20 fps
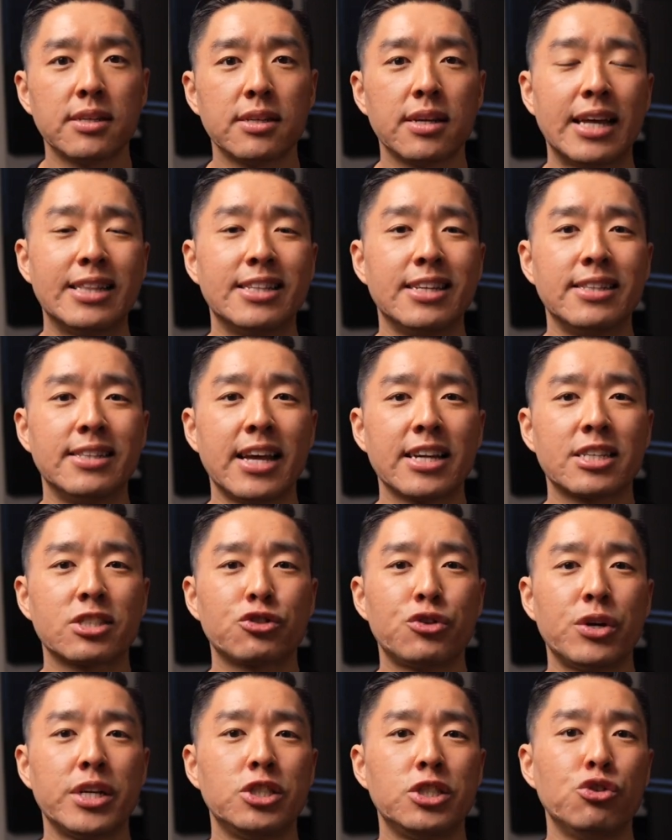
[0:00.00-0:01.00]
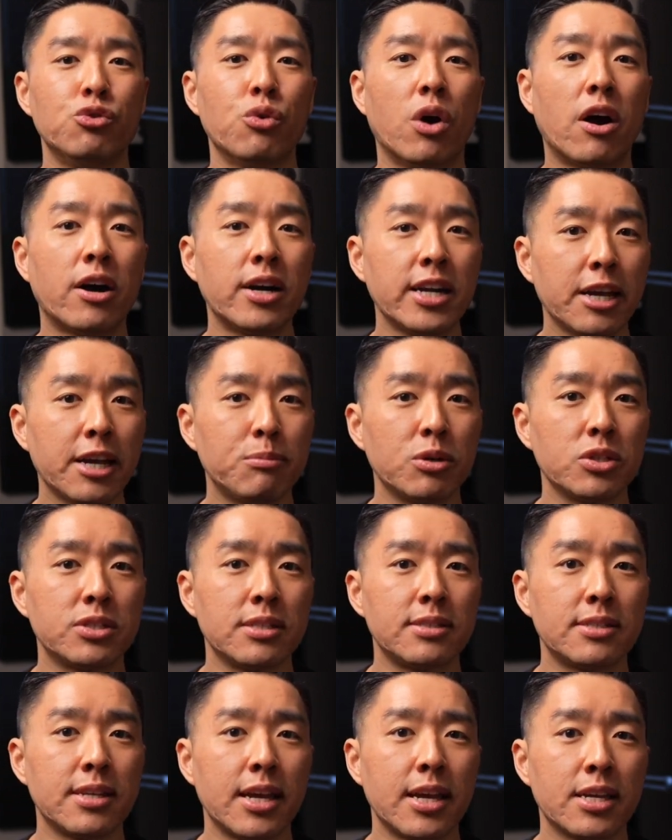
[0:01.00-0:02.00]
and the next trade you aren't able
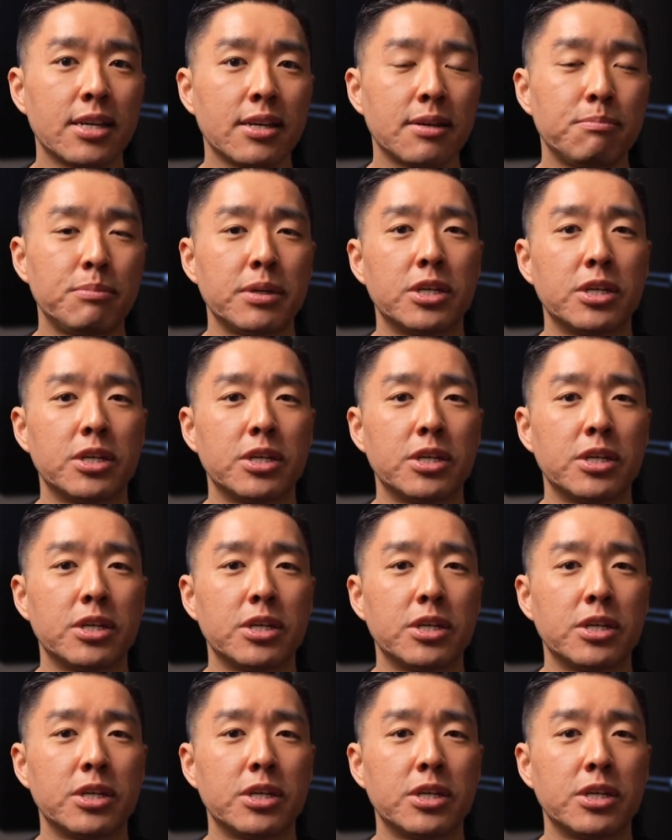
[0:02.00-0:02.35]
to take